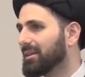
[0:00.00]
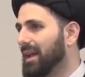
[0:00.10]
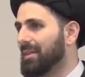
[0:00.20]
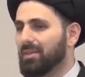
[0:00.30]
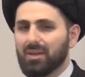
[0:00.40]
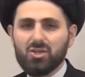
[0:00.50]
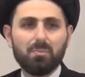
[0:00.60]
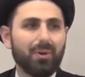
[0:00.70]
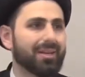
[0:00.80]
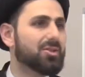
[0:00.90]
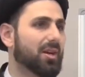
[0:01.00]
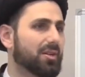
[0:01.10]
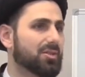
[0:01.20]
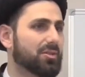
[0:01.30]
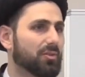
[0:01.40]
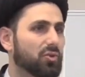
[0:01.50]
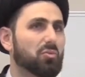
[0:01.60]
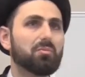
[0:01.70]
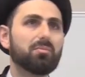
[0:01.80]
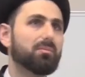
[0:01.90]
And this brings us
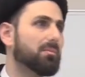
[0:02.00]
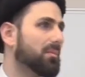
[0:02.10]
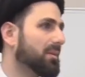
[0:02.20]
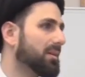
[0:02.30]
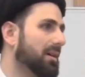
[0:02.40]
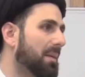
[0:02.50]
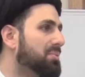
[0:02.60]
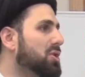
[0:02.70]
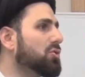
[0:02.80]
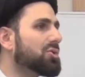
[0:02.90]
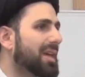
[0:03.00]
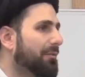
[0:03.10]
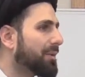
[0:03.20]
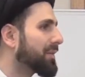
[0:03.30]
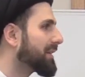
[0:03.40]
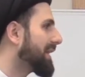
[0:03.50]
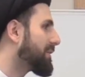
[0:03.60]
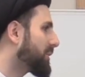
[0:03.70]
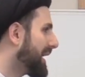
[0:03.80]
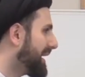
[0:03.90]
to abuse everything that
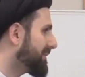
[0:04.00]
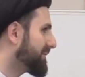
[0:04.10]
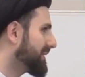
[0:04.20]
we have.